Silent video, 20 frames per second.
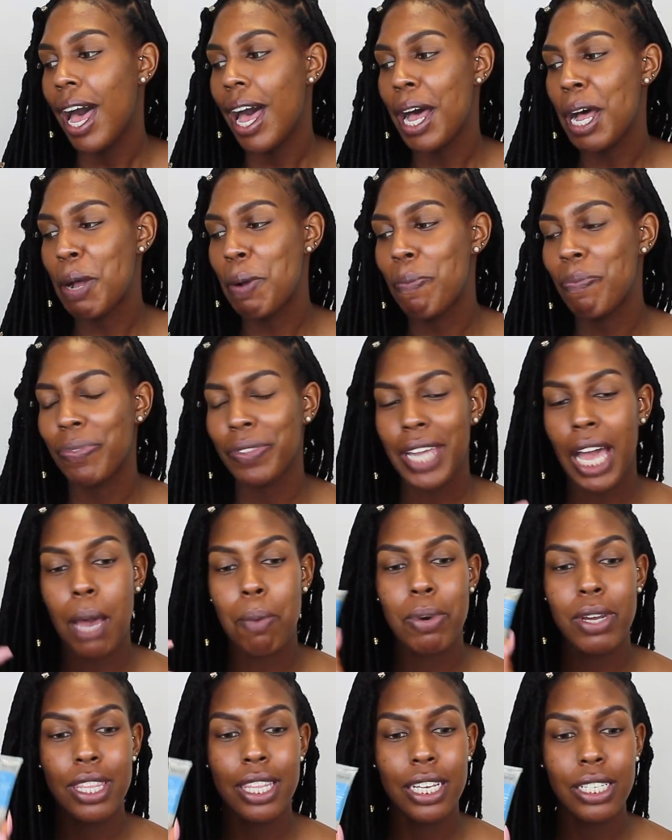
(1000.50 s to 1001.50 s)
Um, I
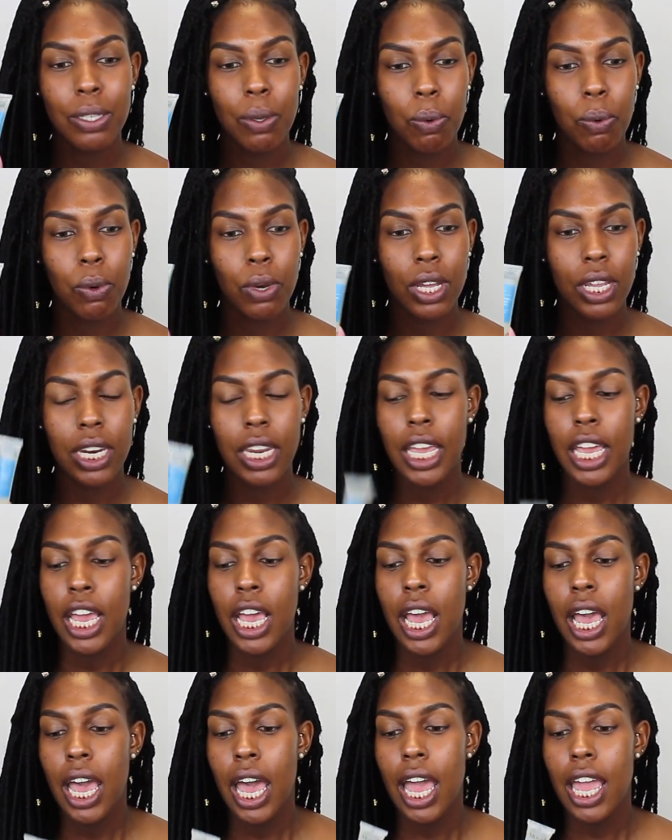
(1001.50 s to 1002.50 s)
put this on.
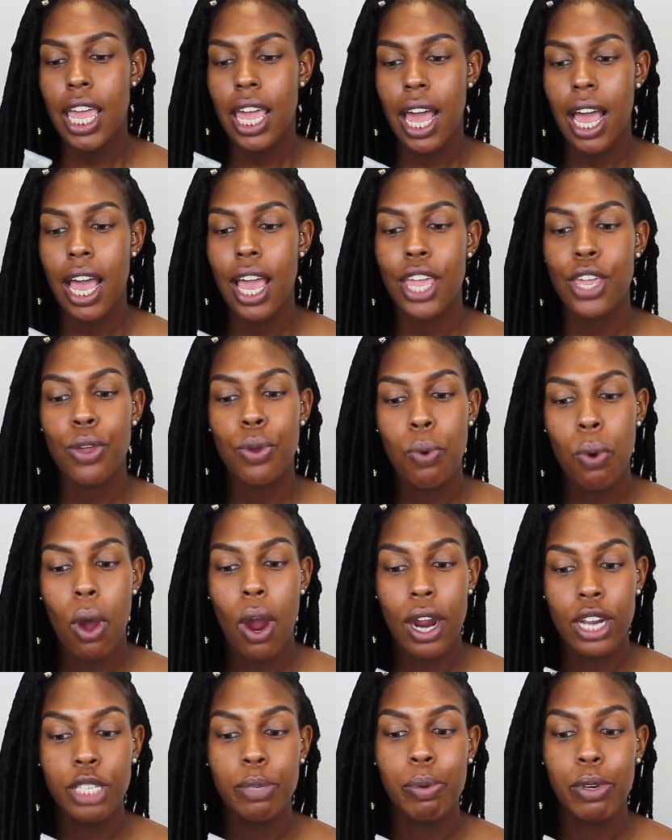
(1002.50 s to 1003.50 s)
You
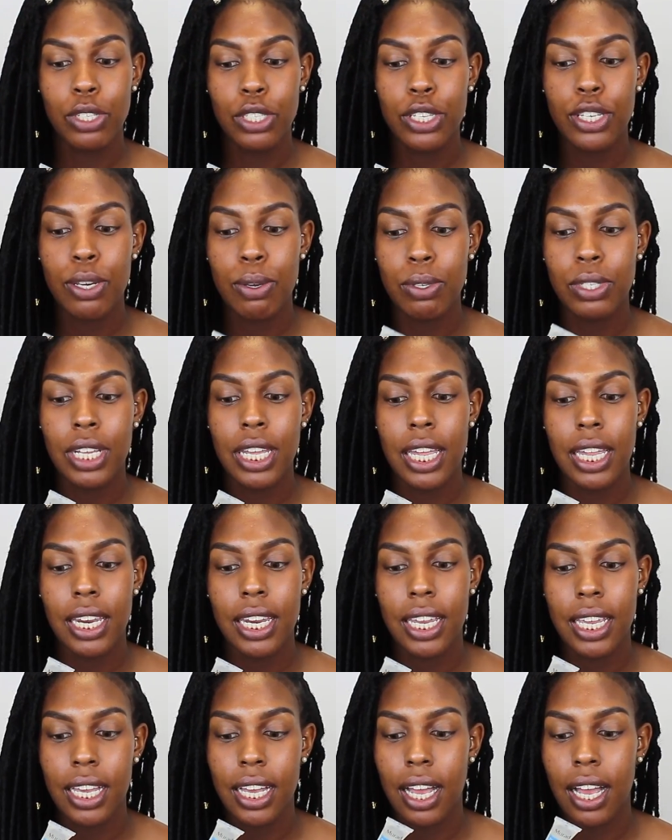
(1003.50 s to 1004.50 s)
are supposed to use it
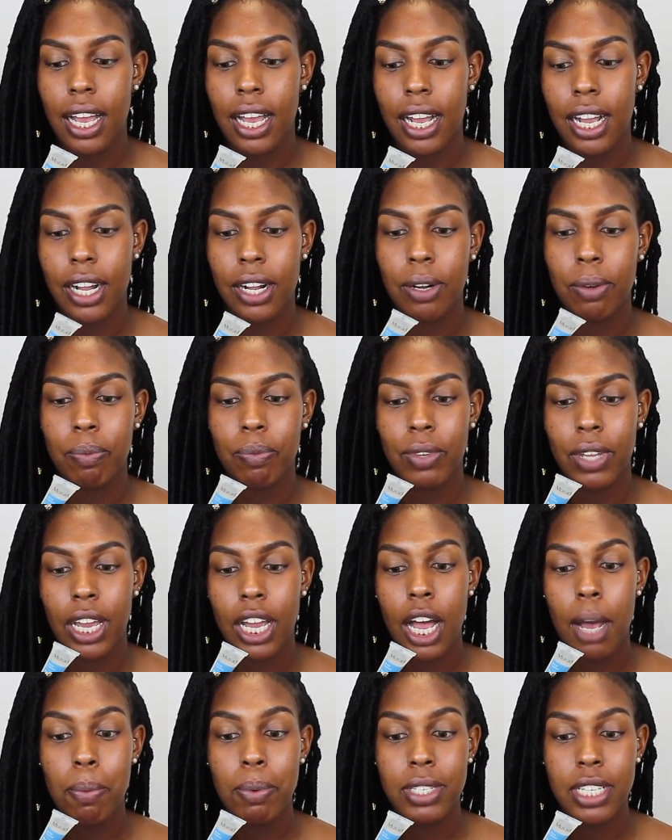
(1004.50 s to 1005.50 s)
um a
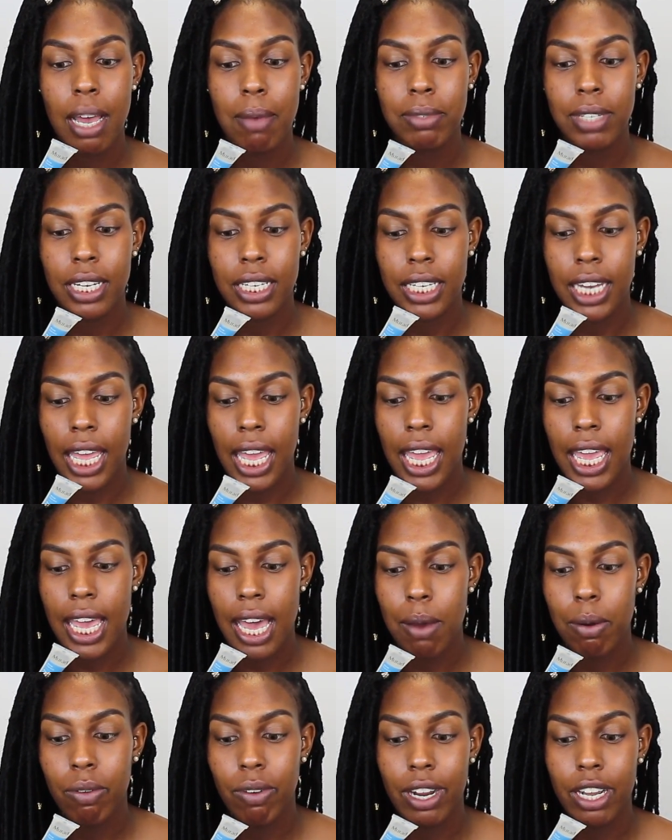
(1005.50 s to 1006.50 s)
couple times a day i
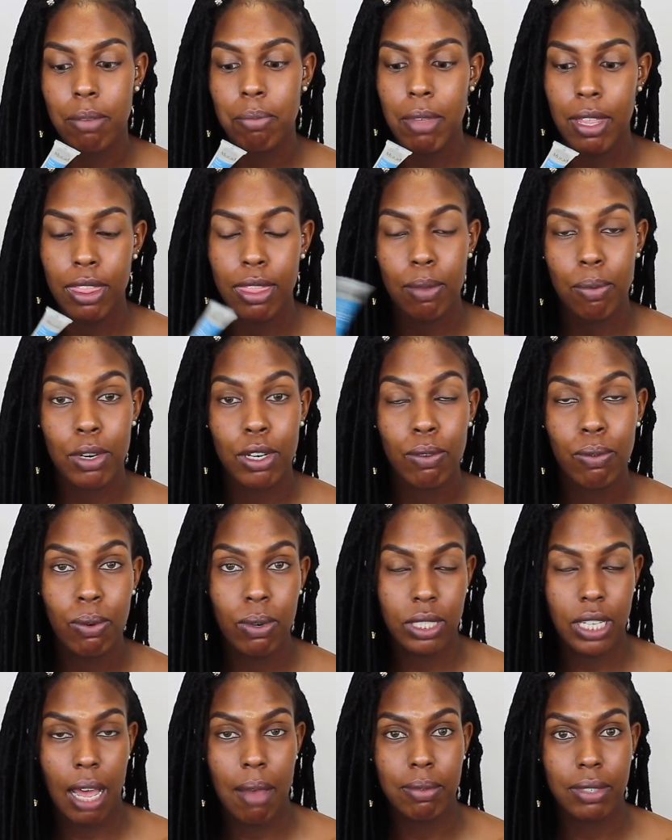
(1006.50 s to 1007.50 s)
would recommend three to four
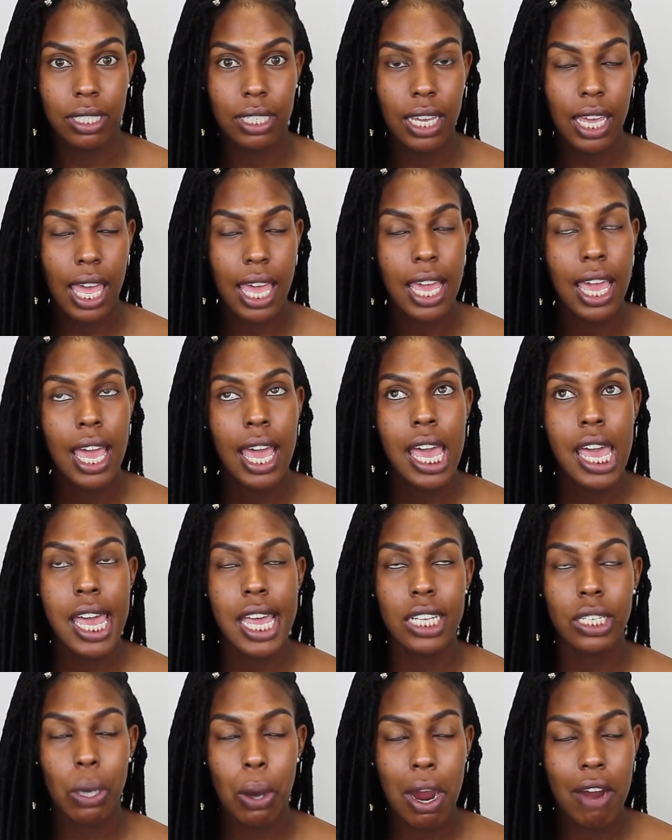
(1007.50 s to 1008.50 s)
times a day it's
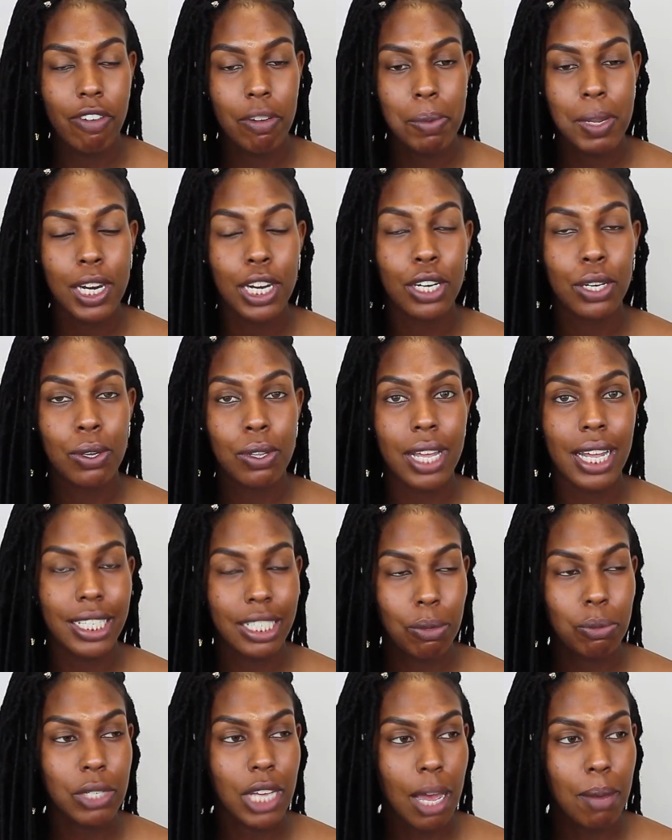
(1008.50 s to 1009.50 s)
hard for me to do that
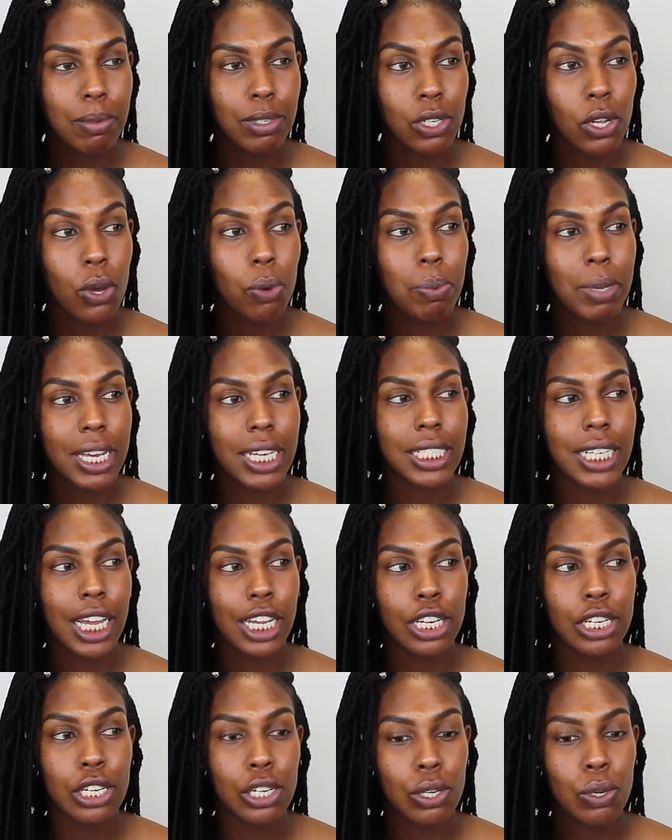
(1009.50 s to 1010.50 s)
sometimes though because i
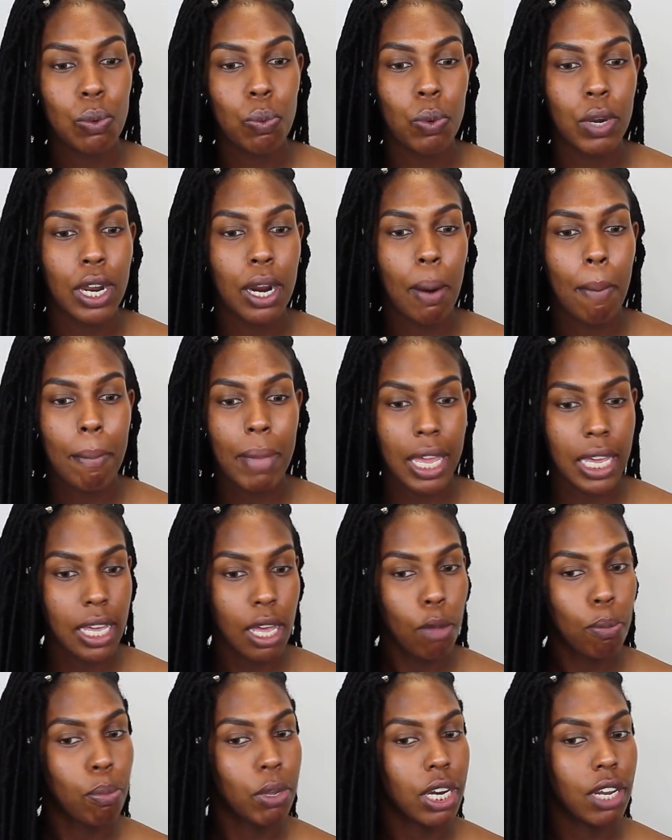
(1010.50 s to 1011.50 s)
do wear
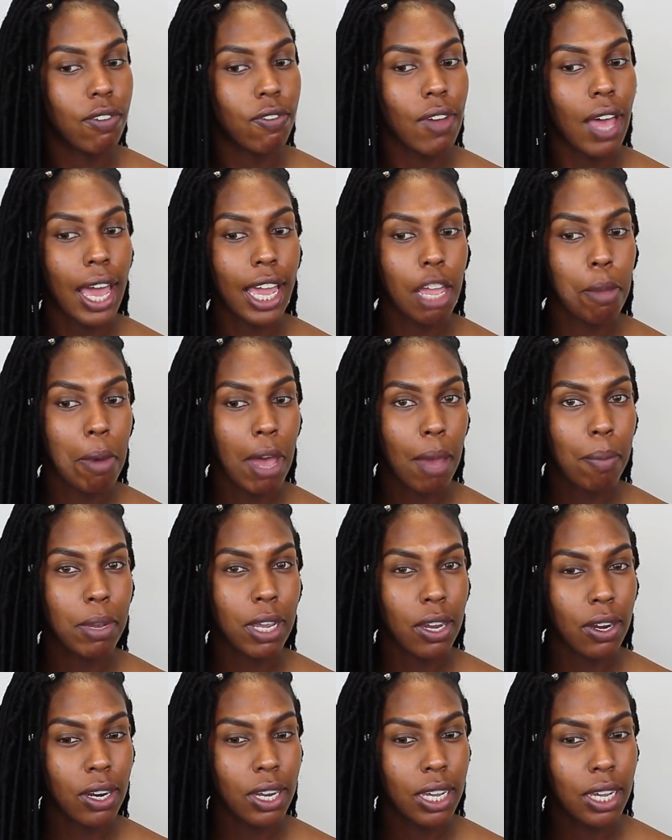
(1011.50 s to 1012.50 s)
makeup but if i get my
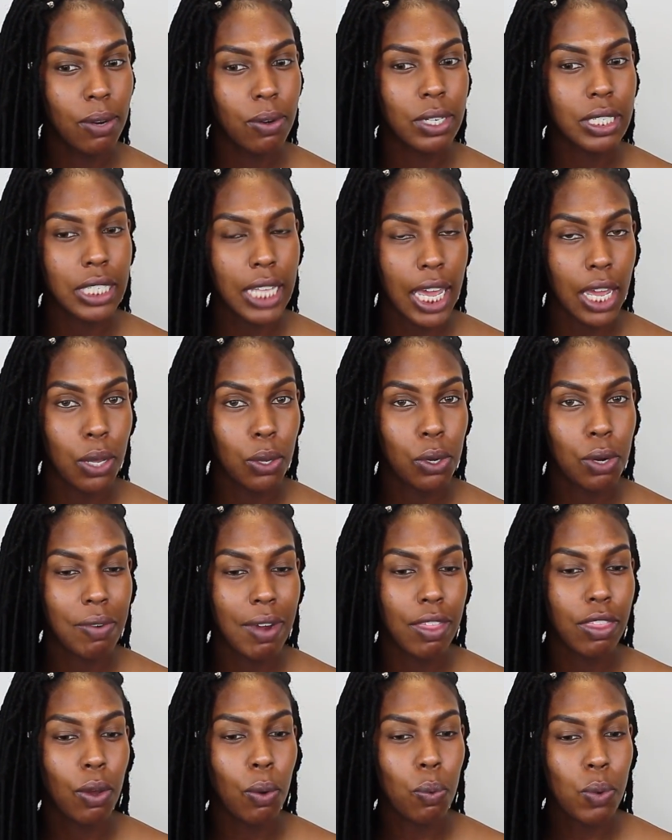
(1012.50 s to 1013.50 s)
period or cycle
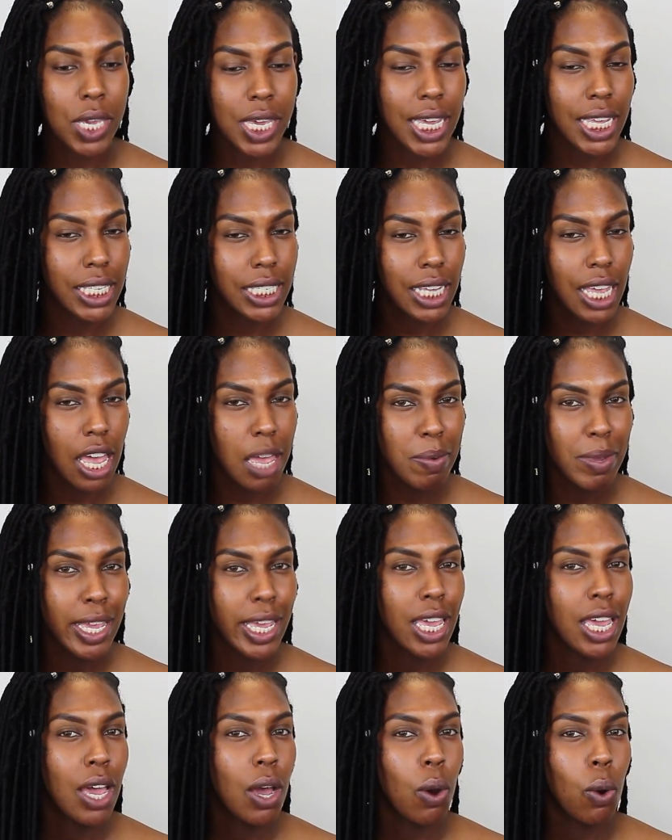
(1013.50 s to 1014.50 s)
around the weekend time
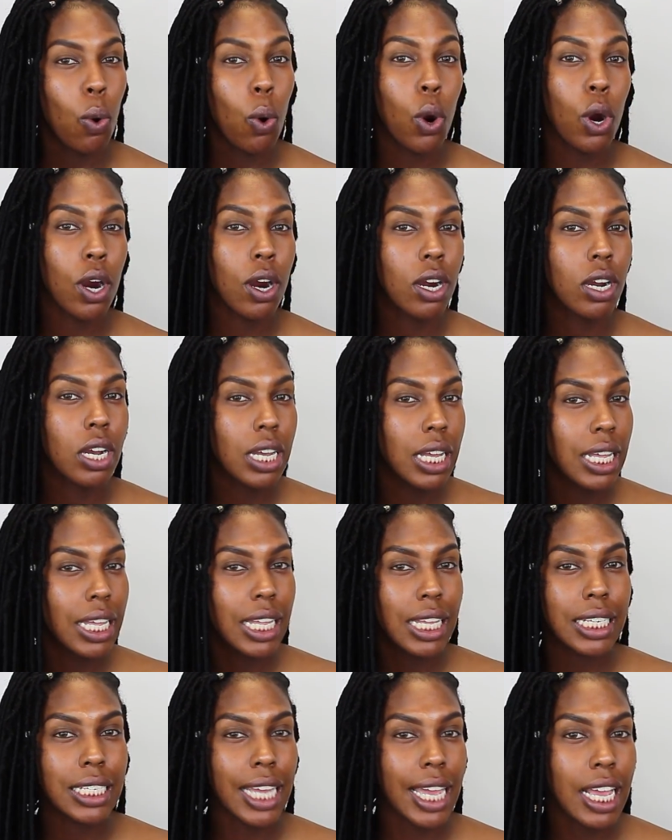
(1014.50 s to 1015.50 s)
or
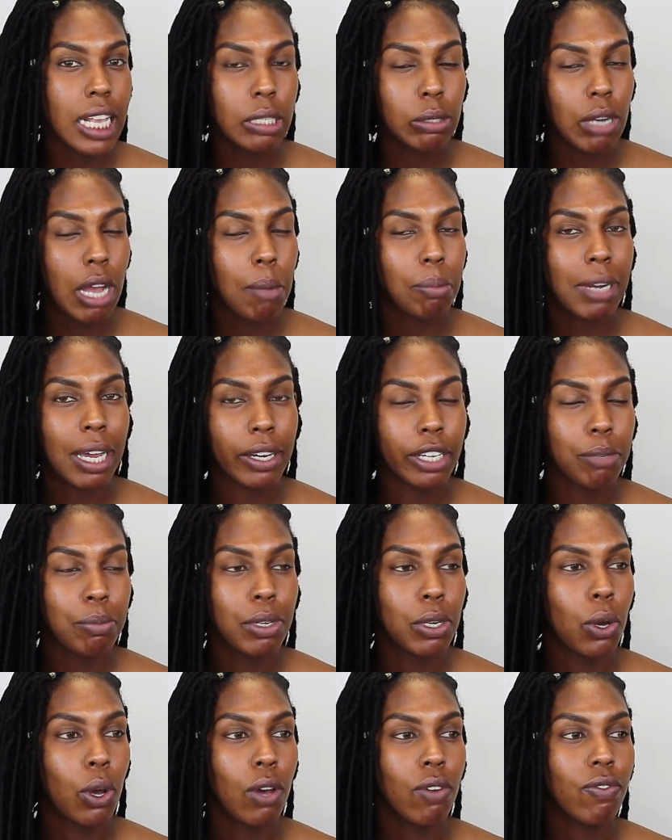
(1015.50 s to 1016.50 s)
days where I'm not going to be
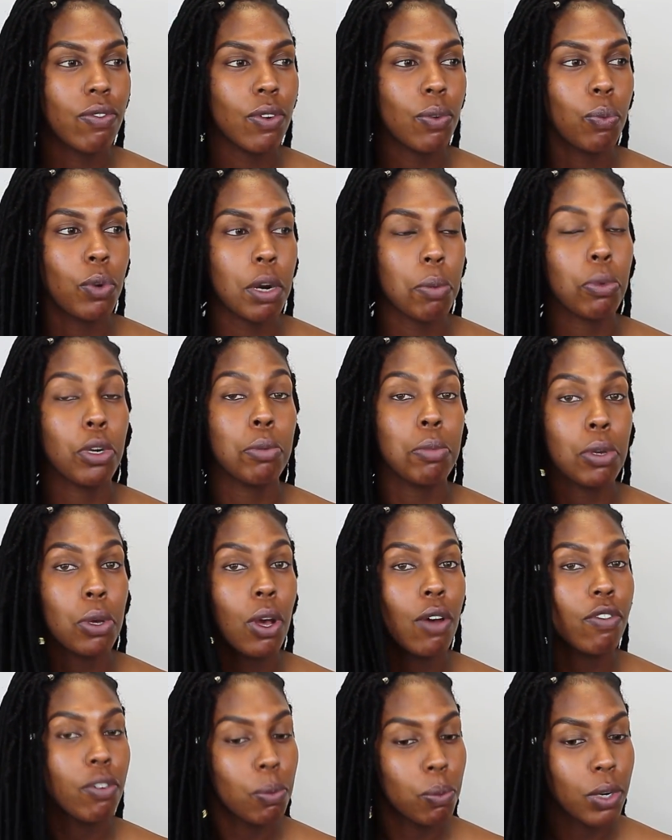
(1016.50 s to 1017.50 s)
off, where I'm going to be
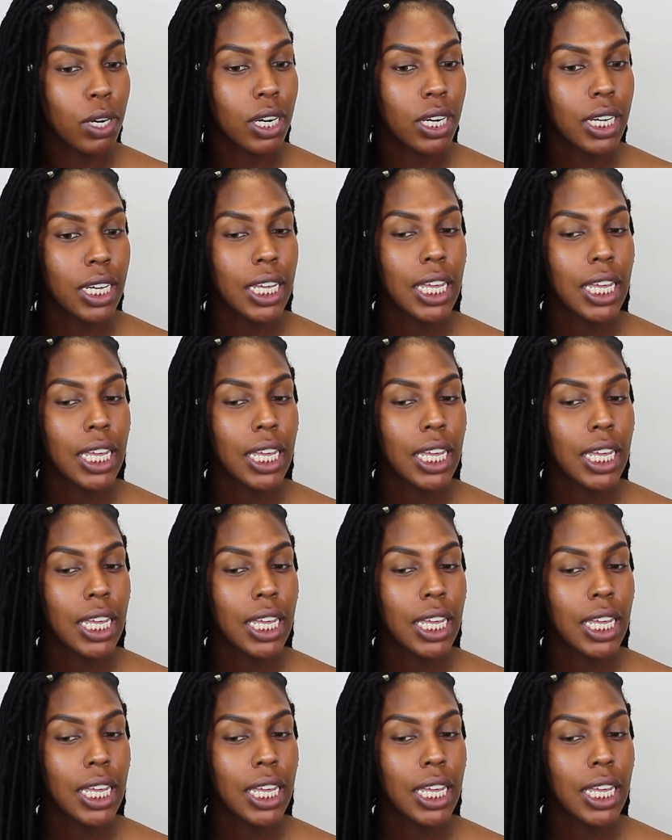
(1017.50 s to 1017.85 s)
off from work,